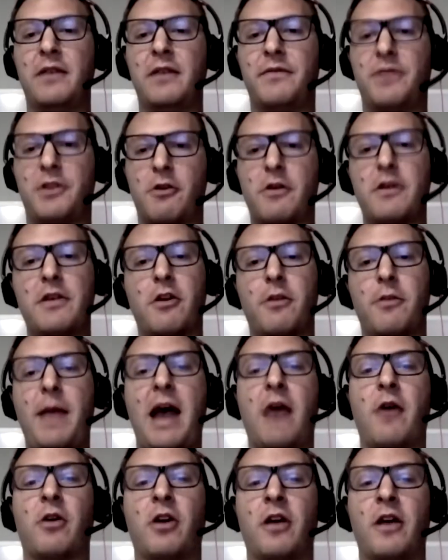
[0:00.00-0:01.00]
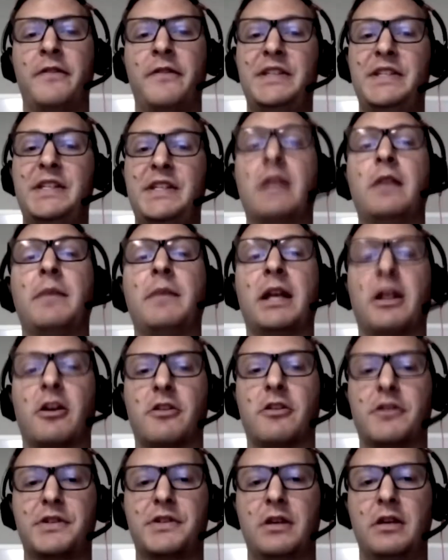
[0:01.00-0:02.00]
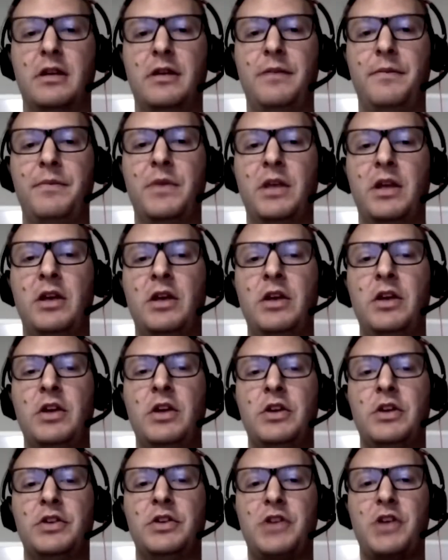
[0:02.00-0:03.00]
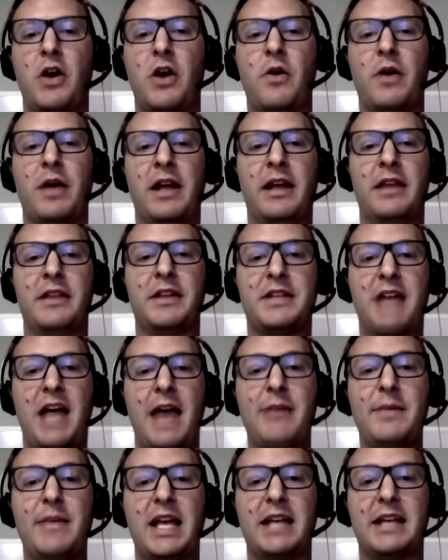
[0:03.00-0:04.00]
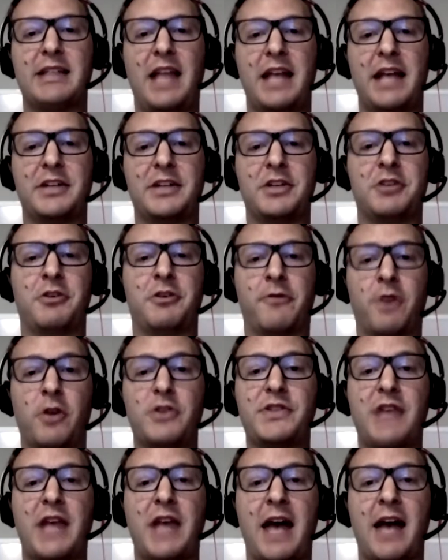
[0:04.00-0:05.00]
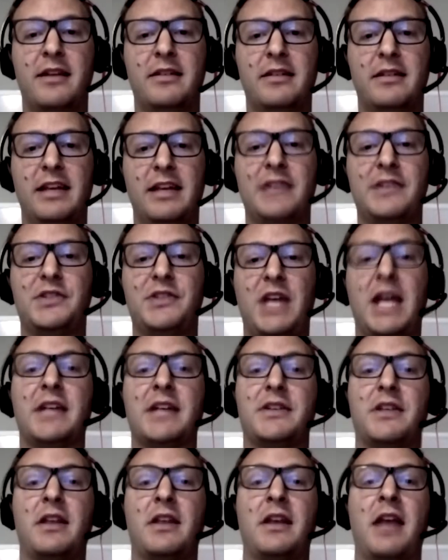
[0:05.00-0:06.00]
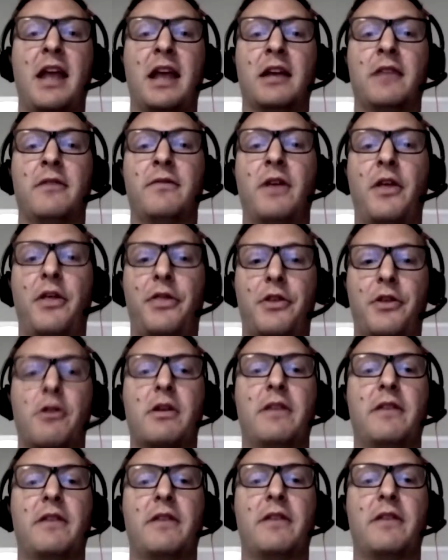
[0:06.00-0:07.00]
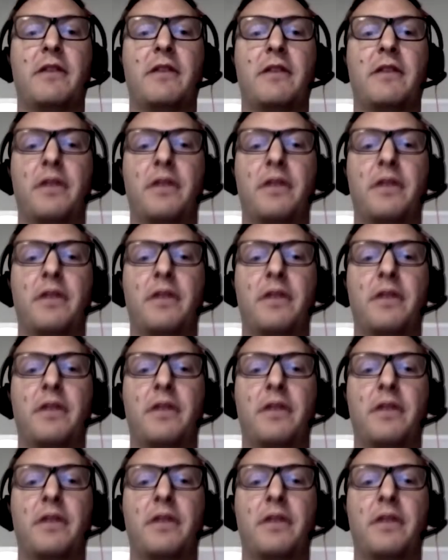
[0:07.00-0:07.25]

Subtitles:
33rd power of centimeters. So the time it takes light to traverse that is 10 to the negative 43rd